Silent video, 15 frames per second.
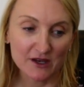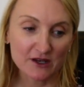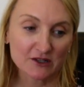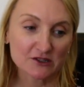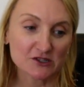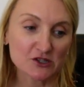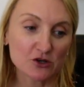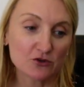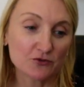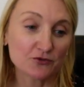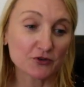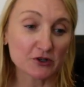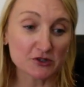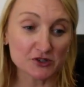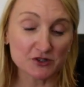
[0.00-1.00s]
So
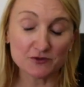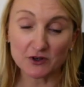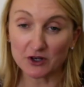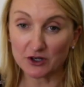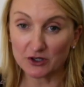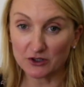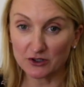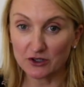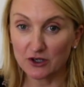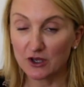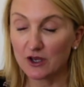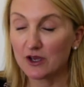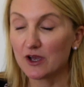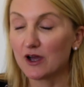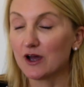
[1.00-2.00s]
first of all,
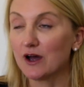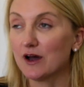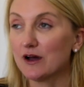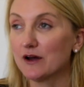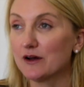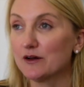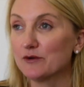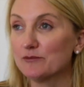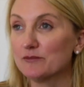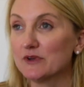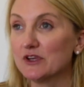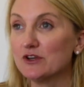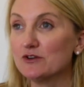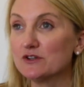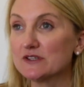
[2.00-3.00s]

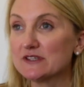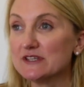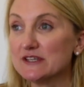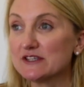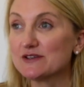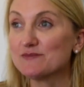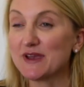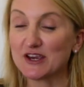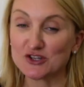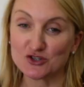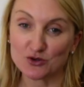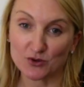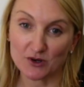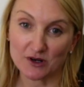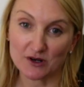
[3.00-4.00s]
you just need to make
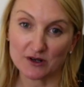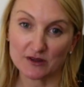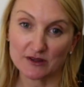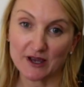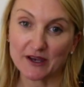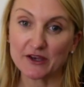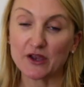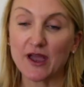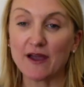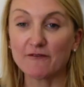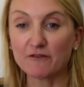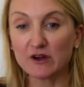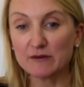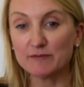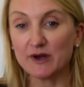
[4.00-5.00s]
sure that
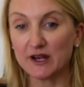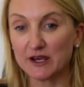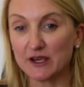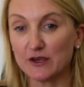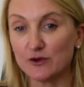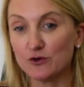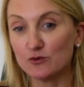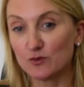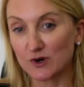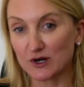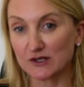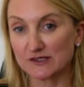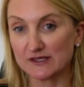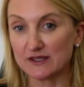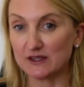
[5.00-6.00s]
everybody who
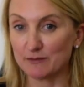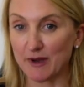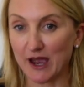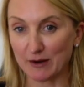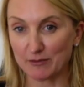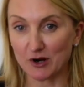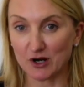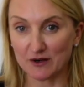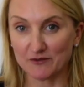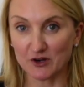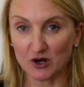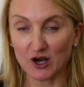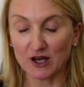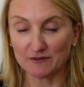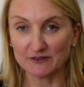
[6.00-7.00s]
works in the back part of your
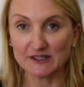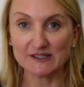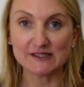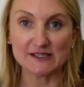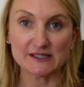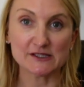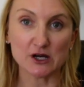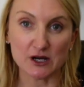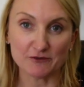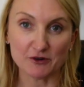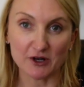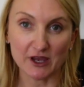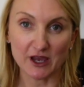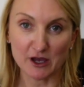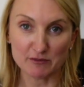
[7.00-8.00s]
office is offered
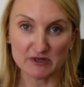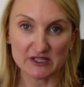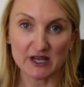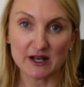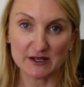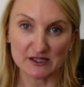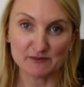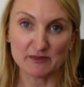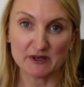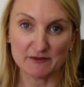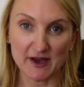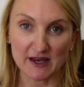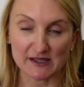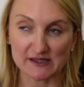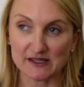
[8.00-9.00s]
a hepatitis B
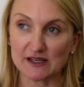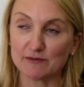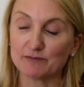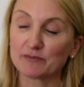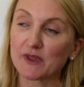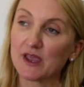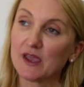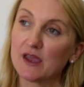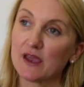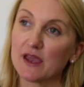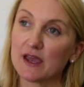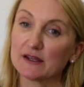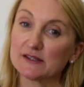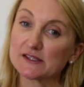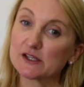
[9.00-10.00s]
vaccine.
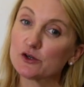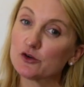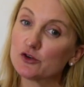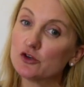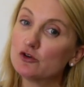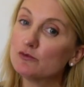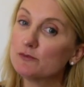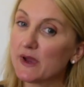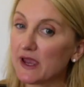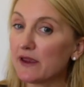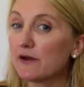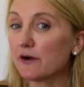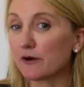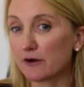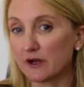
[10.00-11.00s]
And so you may
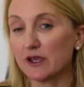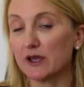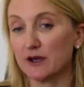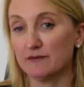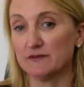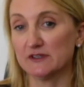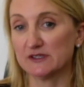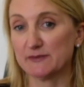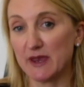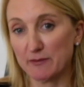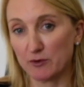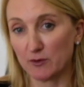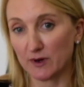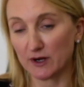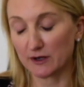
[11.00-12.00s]
already have this
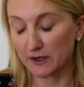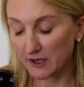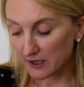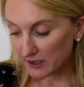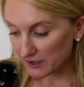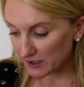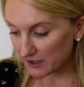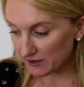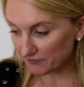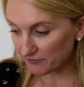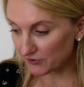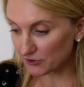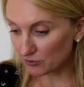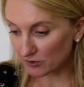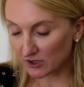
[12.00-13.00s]
paperwork. If
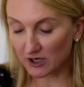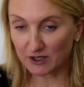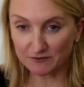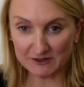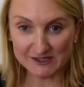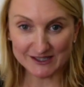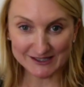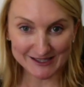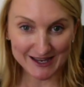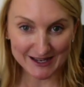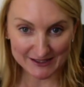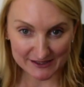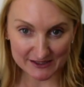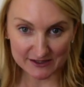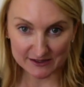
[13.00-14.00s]
your office has
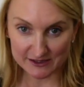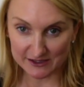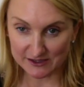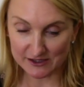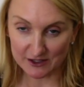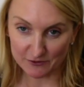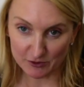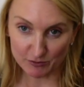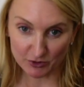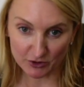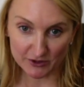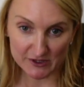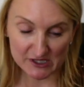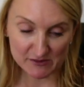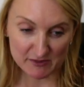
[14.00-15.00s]
asked this of
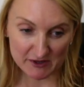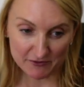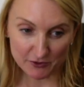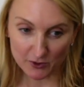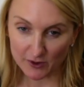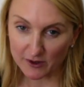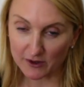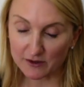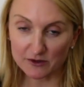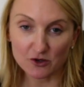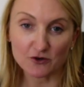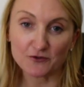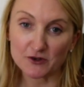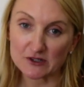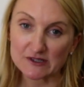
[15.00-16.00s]
employees before, your
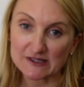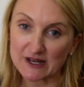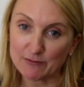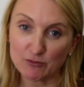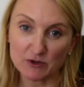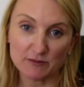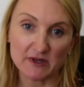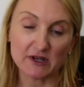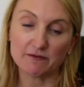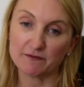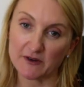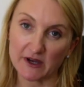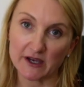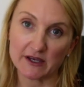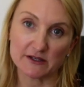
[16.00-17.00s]
first step would be to
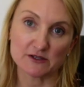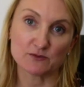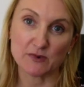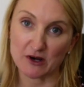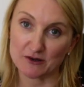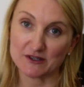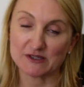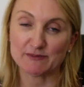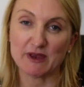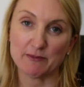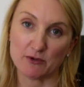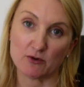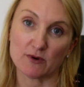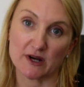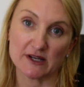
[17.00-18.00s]
find where this
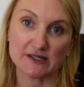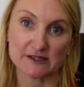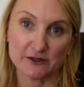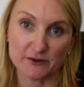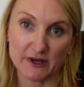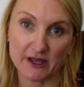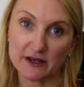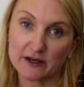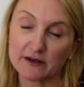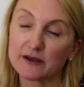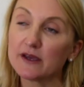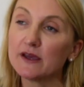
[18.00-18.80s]
paperwork is located.